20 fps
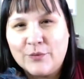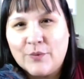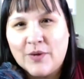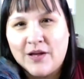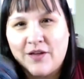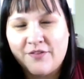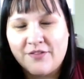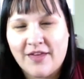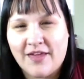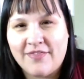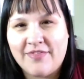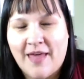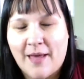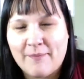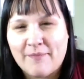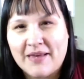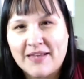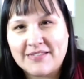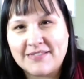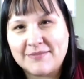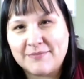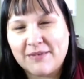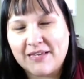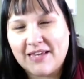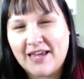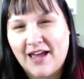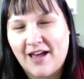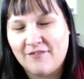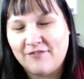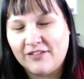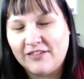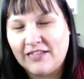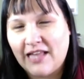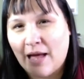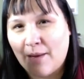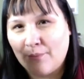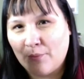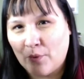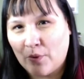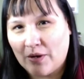well, then that makes me have a
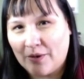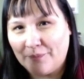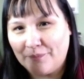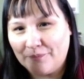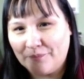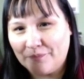lot more.